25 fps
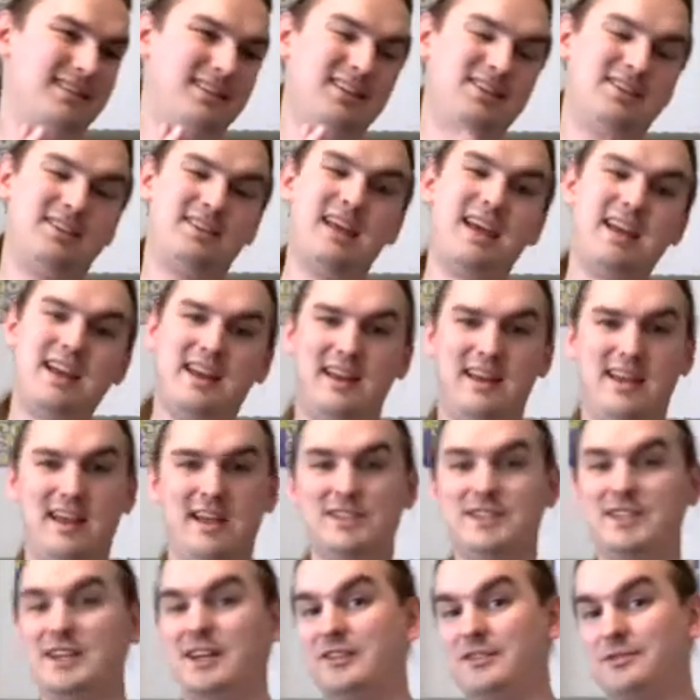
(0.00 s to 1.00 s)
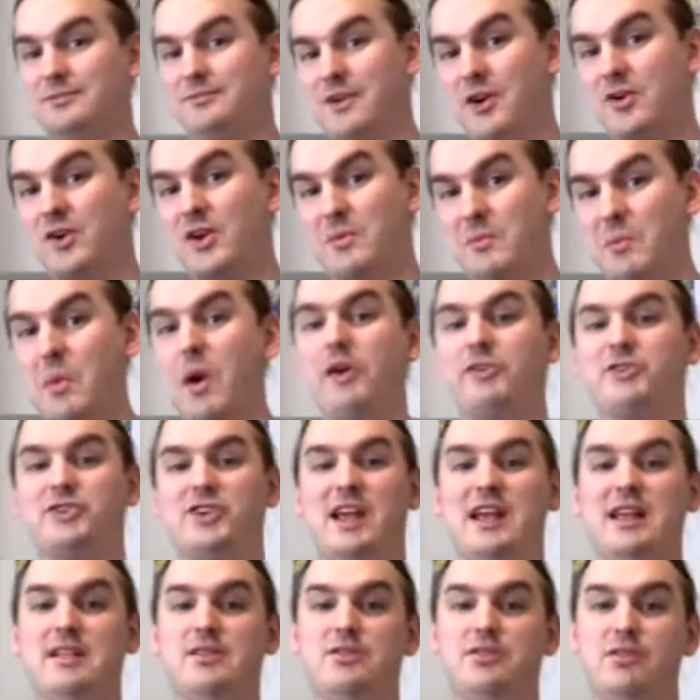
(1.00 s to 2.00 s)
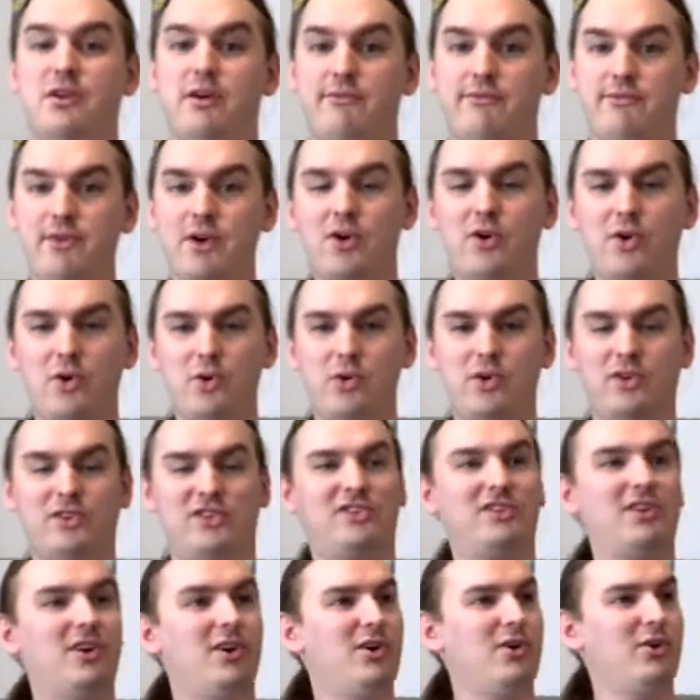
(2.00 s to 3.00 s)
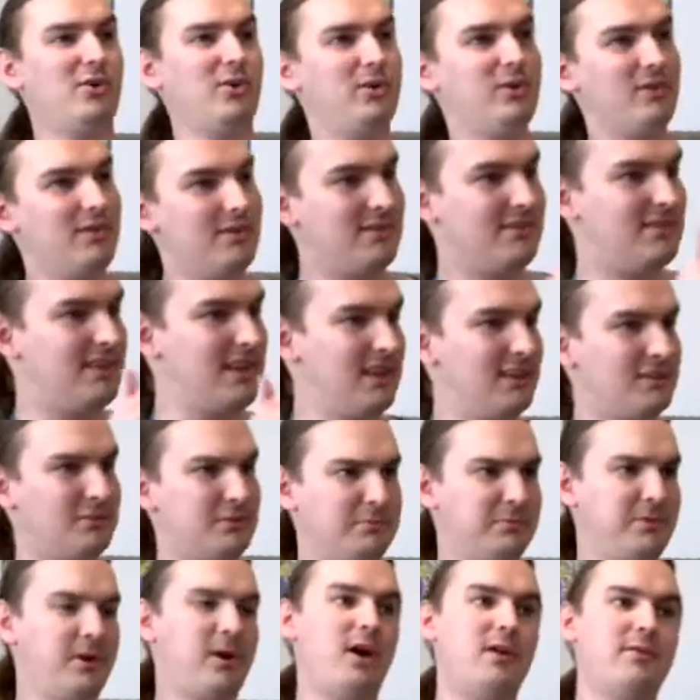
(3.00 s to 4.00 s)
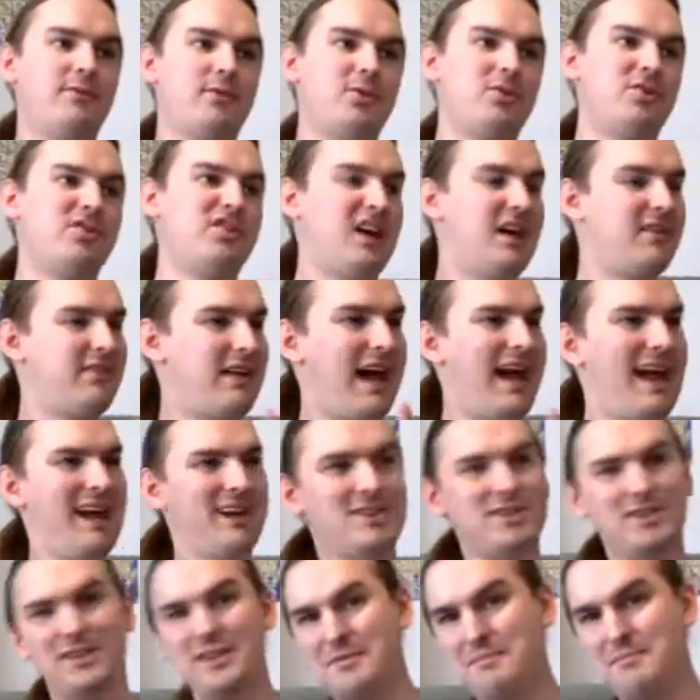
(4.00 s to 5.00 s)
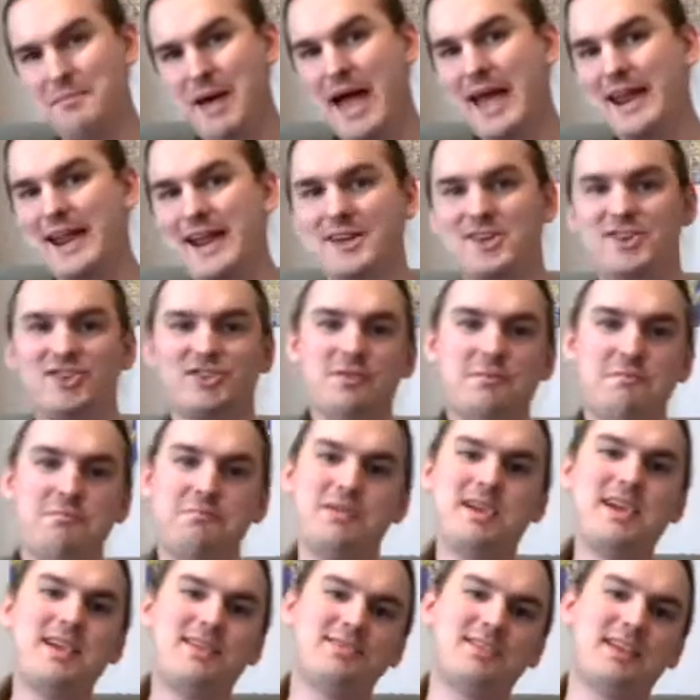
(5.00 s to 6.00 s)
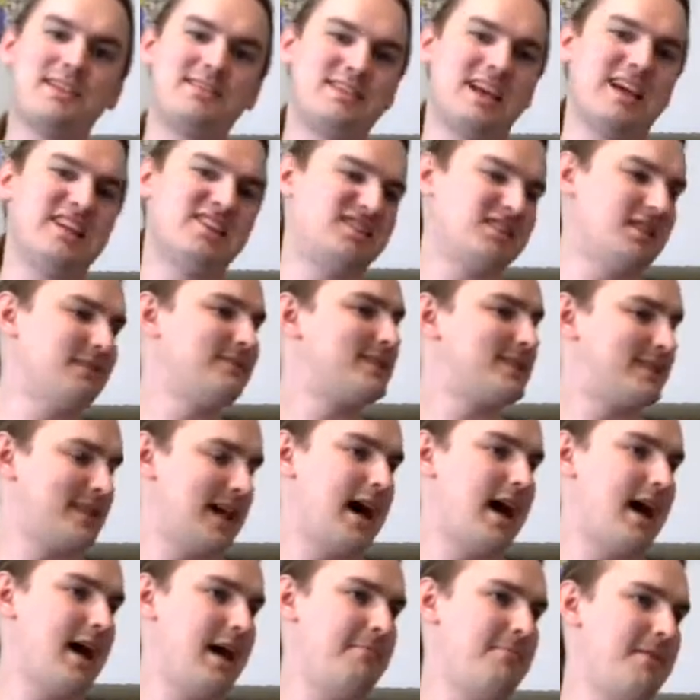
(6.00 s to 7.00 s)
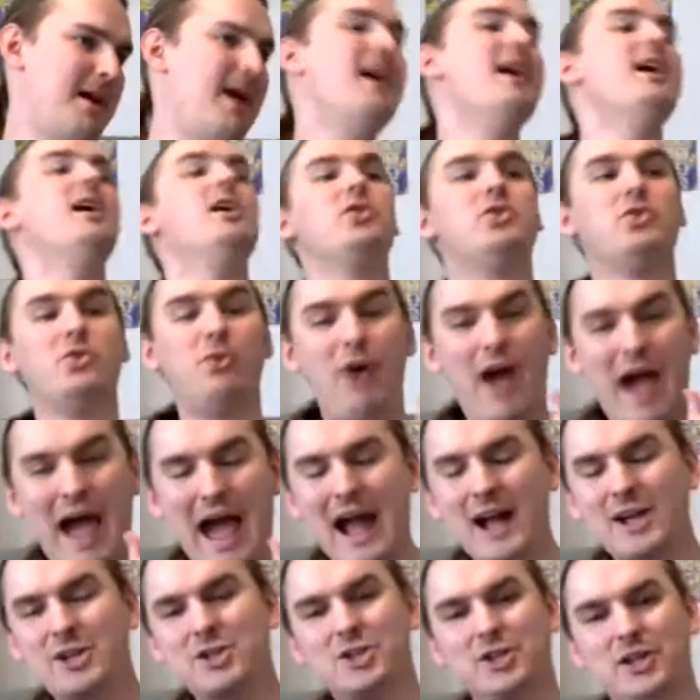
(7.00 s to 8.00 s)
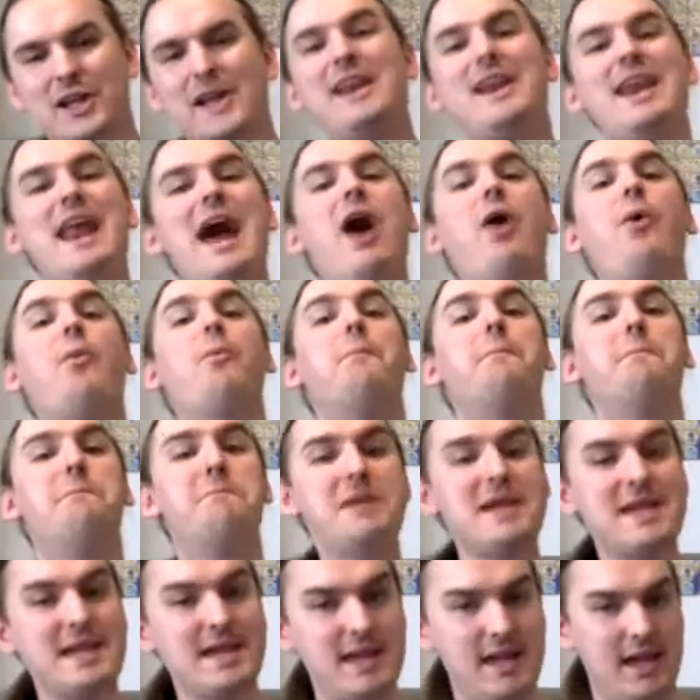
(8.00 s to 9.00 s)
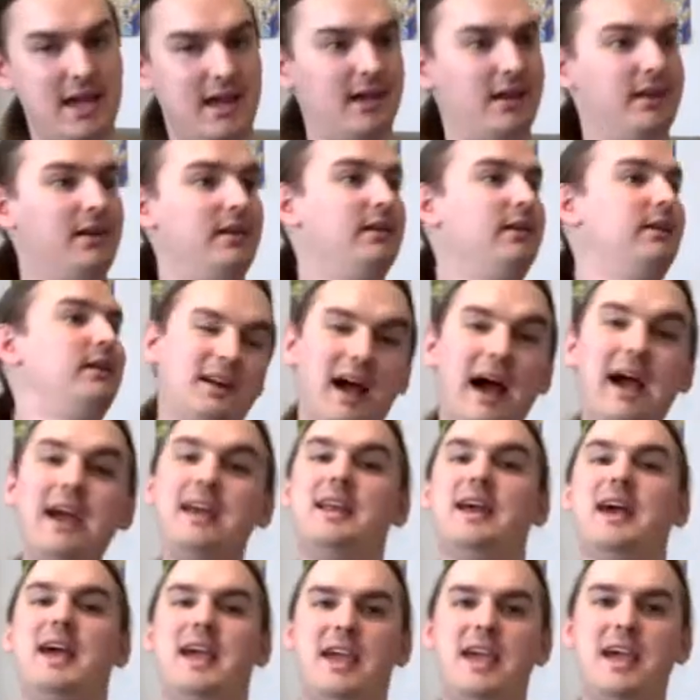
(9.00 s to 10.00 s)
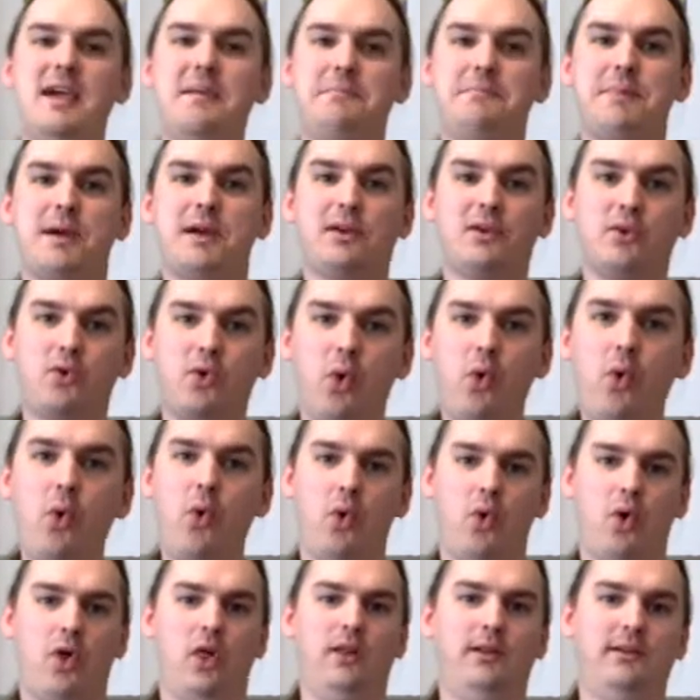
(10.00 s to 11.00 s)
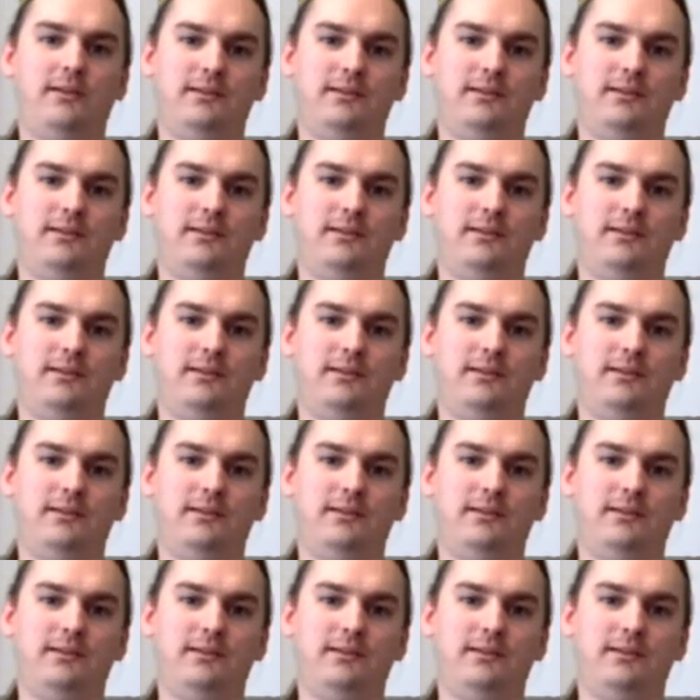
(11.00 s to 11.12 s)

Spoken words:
this day and age is very much in the vogue, so these covers have actually managed to beat the test of time to actually now being kinda hip and cool.